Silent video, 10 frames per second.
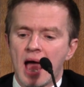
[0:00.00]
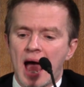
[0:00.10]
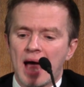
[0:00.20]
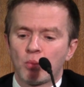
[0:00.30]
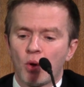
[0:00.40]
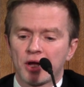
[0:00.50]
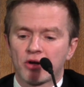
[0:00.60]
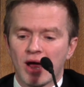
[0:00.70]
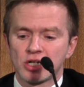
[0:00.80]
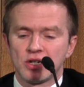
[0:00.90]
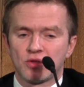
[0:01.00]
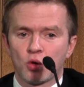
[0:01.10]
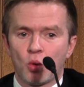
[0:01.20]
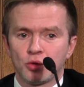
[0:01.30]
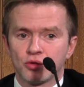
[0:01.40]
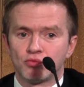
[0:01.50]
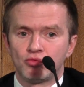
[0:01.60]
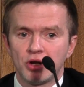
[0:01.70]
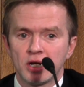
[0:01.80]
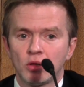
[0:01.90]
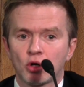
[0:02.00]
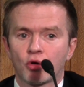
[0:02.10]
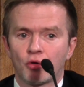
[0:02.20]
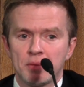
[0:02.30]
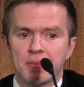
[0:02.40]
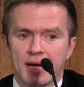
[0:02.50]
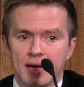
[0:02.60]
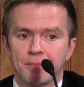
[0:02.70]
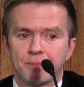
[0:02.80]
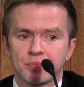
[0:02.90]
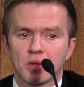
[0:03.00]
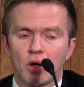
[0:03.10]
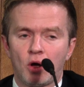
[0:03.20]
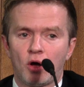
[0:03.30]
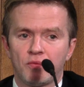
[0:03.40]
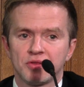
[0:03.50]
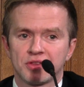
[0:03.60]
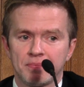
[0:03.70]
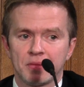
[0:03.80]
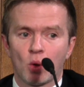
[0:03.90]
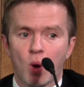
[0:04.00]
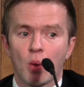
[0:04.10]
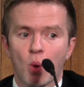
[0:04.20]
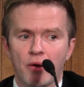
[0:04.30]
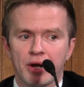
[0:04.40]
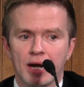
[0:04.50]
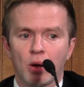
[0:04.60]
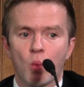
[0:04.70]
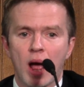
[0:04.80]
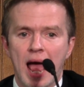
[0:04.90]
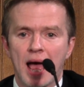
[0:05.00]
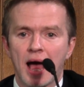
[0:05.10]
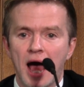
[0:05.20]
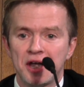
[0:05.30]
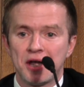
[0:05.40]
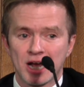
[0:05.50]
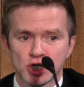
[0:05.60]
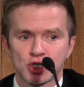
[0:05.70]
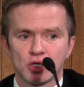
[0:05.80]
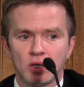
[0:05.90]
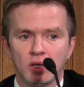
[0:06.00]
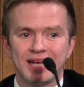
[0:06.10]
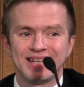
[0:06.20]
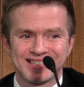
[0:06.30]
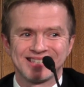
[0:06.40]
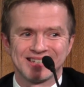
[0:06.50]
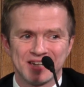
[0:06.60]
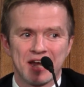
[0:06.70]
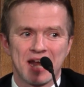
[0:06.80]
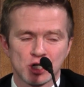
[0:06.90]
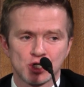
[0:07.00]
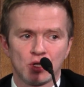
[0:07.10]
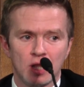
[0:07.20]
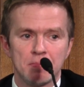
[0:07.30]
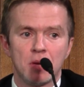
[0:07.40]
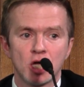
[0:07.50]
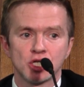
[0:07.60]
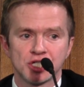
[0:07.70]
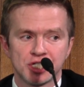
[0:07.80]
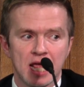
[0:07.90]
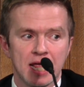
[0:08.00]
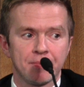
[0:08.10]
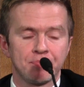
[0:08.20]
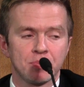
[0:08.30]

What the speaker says: And what I gradually saw was a real creeping of something quite worrying, where a national incident, a national emergency,